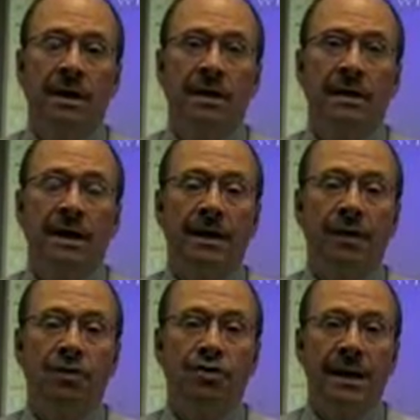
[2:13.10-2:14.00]
that
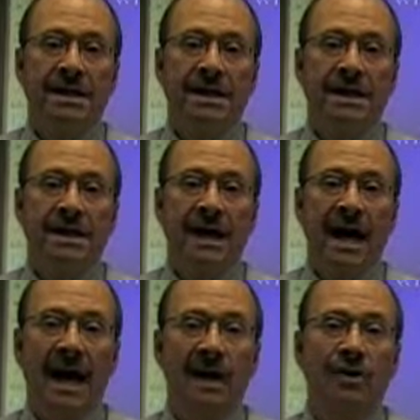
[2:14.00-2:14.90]
addresses
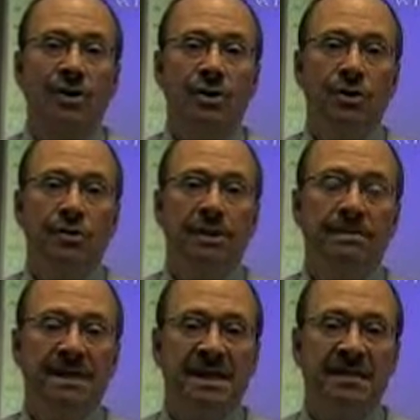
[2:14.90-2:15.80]
how to use
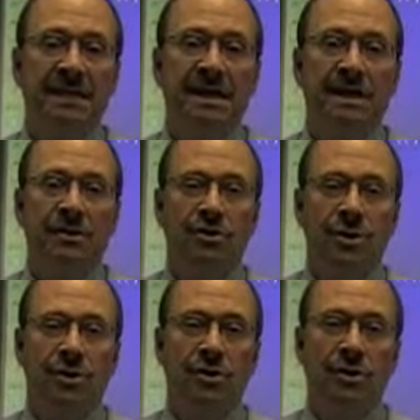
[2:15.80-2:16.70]
specific
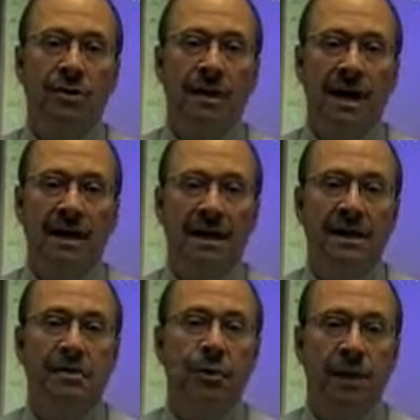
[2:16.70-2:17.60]
instructional
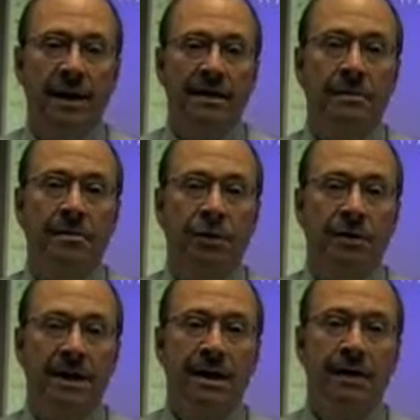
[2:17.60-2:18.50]
techniques with
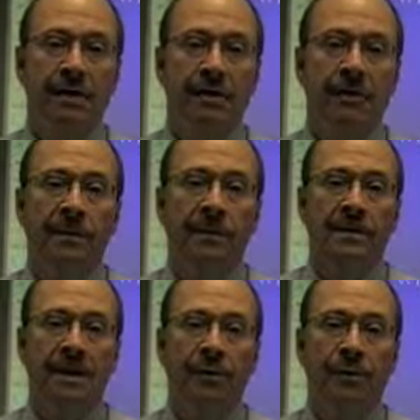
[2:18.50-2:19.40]
particular
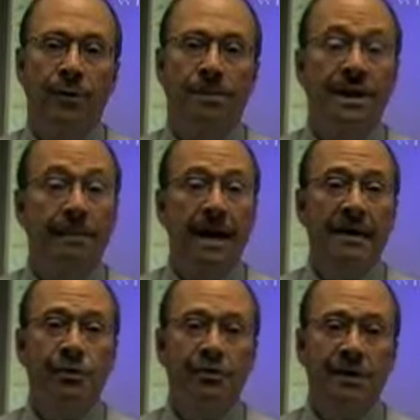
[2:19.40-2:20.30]
subgroups. And a
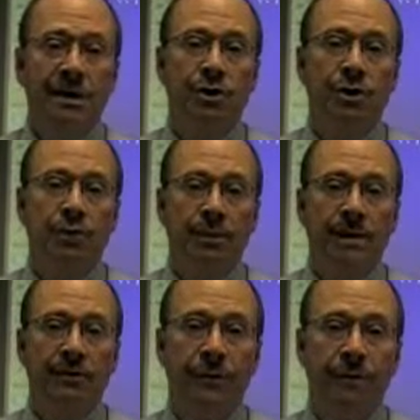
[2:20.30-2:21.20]
master teacher would be
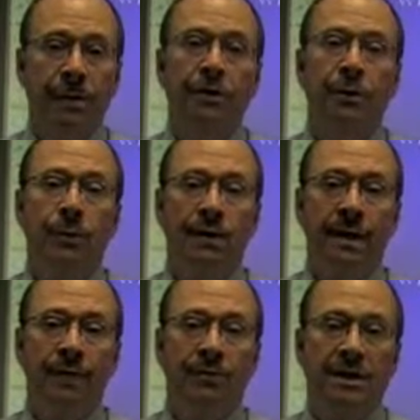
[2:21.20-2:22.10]
familiar with
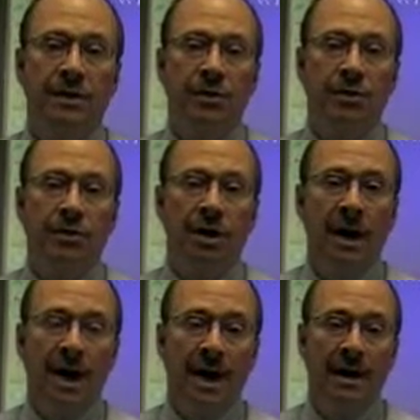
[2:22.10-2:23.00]
that research
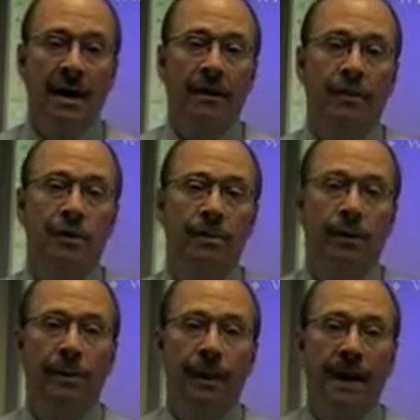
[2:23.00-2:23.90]
and
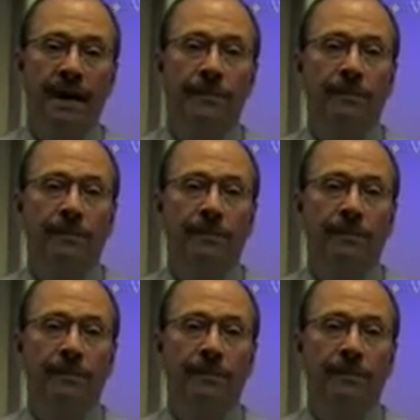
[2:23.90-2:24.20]
knowledgeable about it.